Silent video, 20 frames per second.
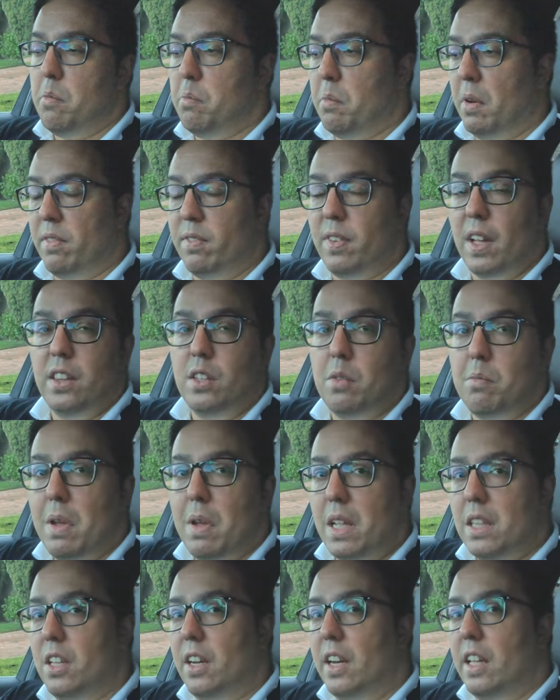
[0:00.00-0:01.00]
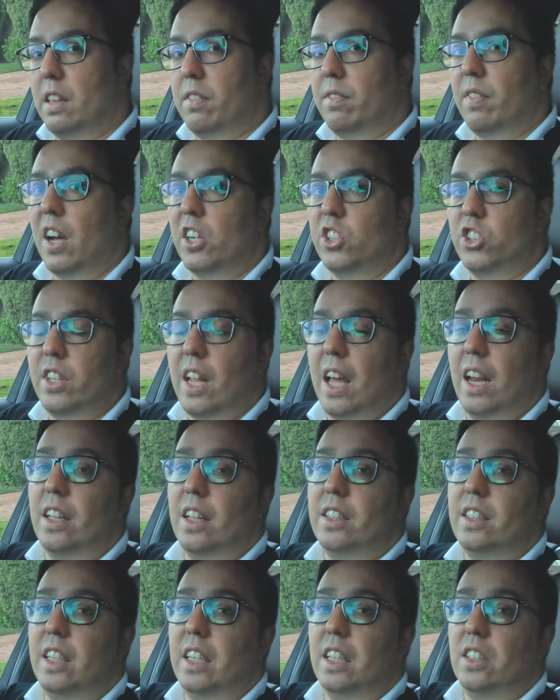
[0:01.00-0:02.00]
but fundamentally the
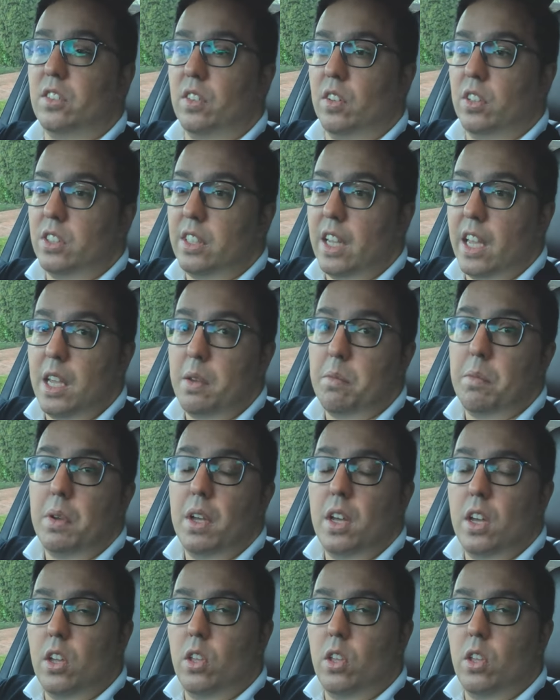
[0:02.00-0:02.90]
functionality is the same.